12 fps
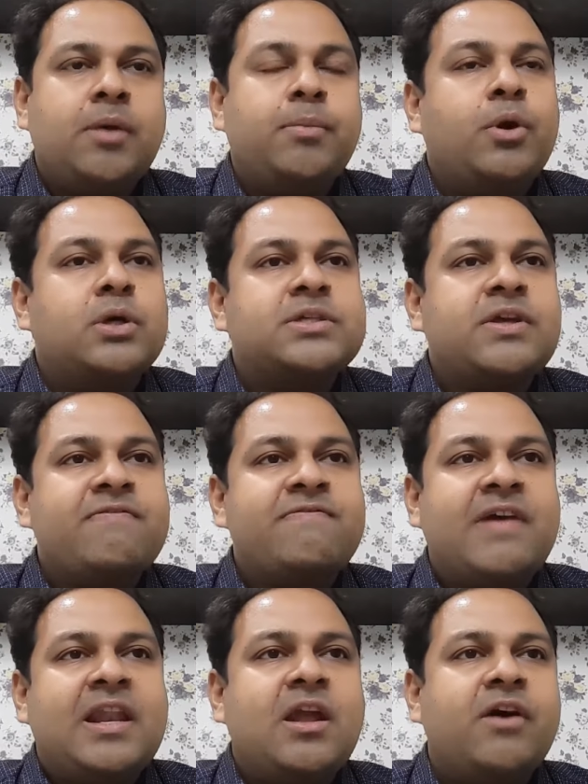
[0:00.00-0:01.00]
because I
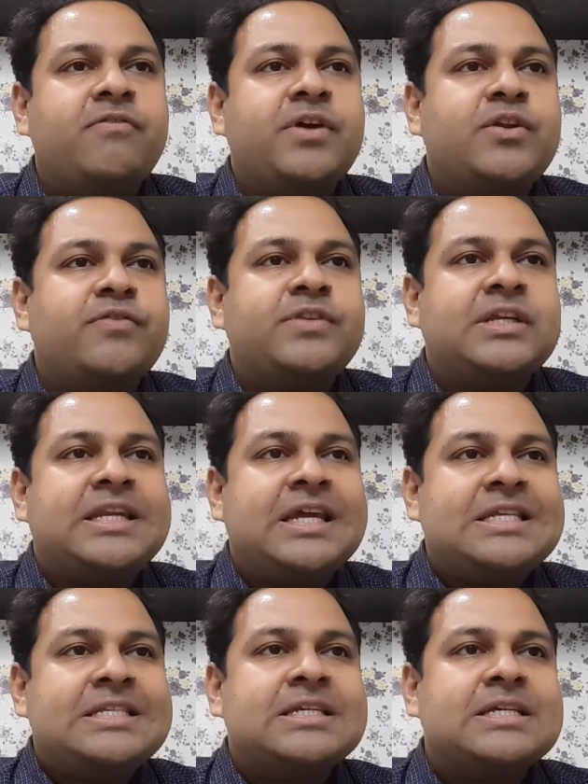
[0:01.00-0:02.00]
am well aware of the
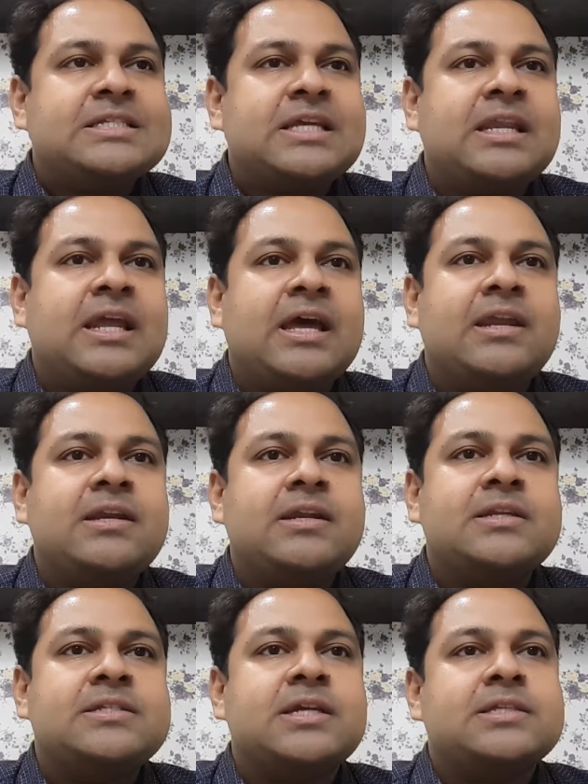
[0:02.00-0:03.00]
dangers inherent
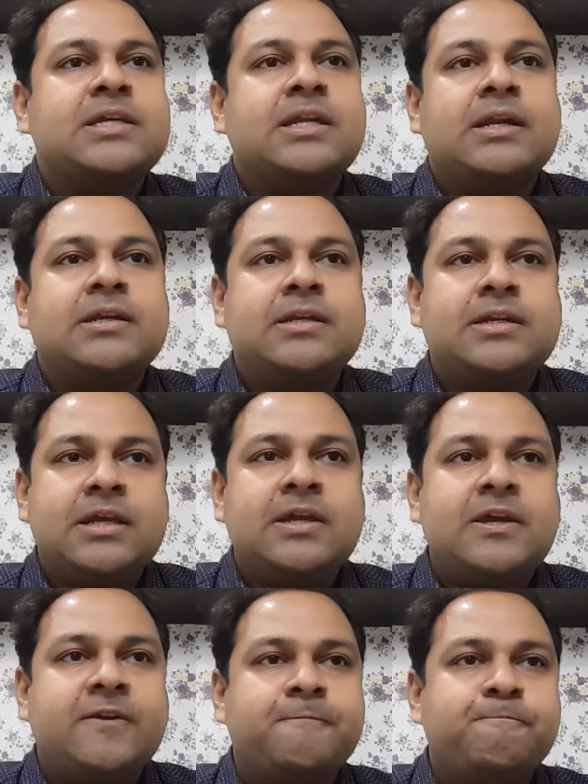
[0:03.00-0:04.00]
in such an
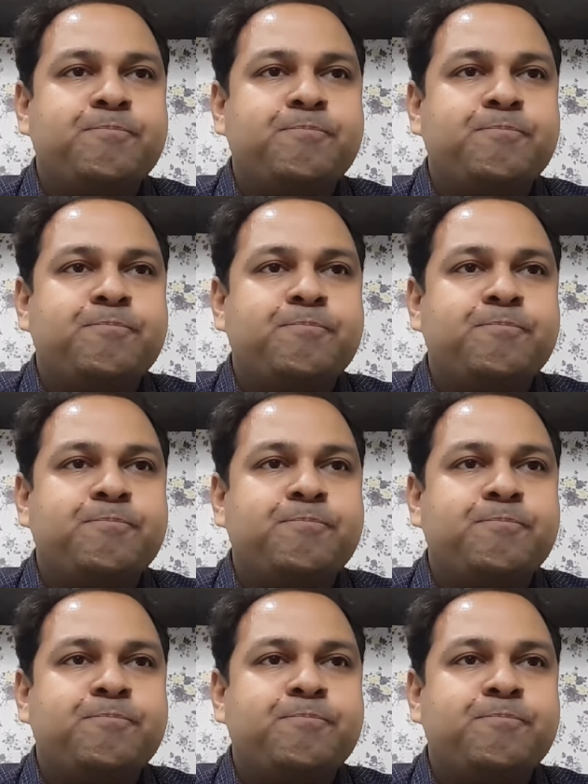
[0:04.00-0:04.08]
undertaking.